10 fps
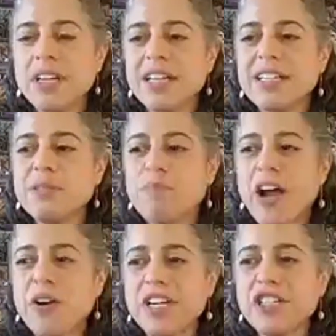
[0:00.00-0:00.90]

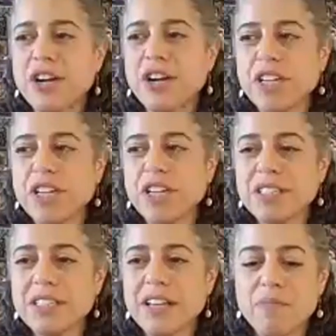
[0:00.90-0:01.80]
inspiring
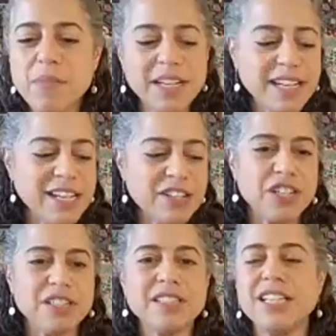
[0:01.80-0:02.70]
generations of
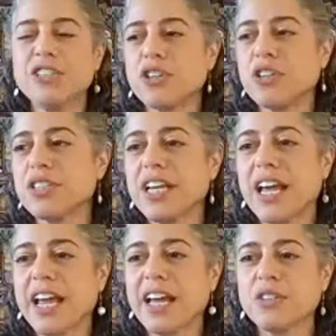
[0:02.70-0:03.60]
meditation teachers
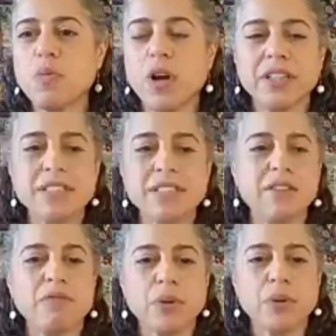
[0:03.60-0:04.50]
and wellness
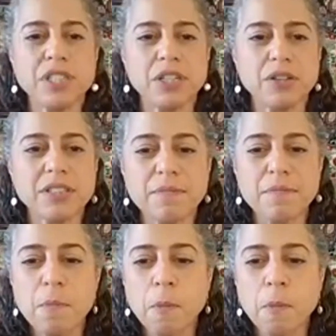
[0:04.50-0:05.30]
influencers.